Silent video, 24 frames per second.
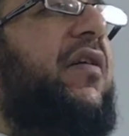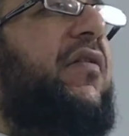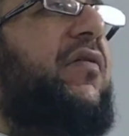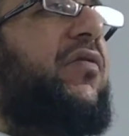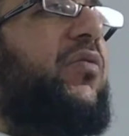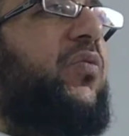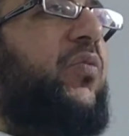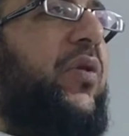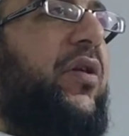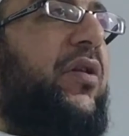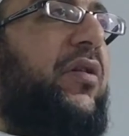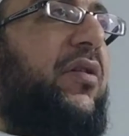
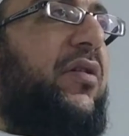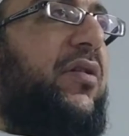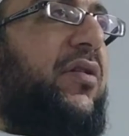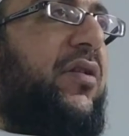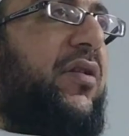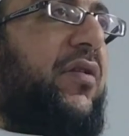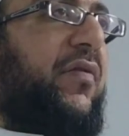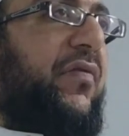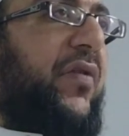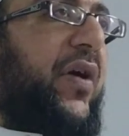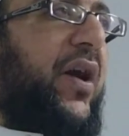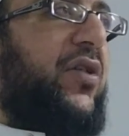with the
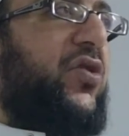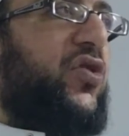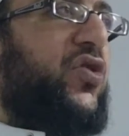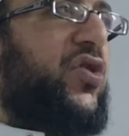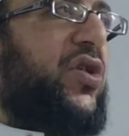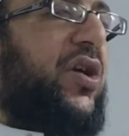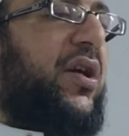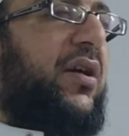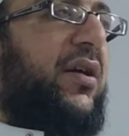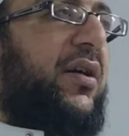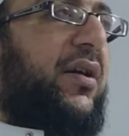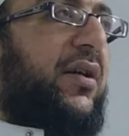French
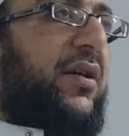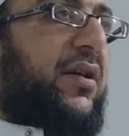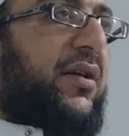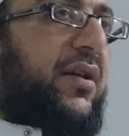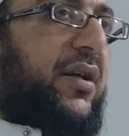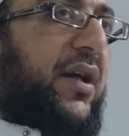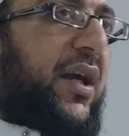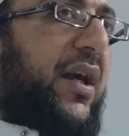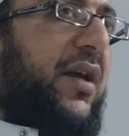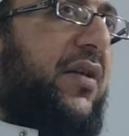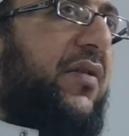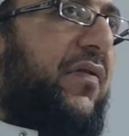
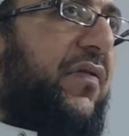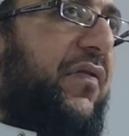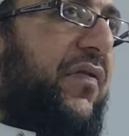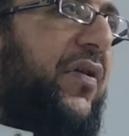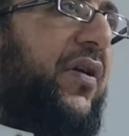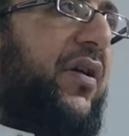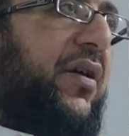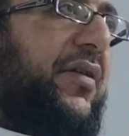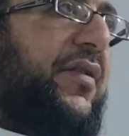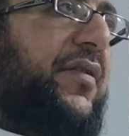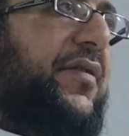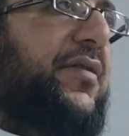in
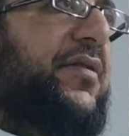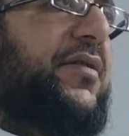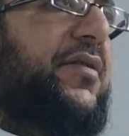France.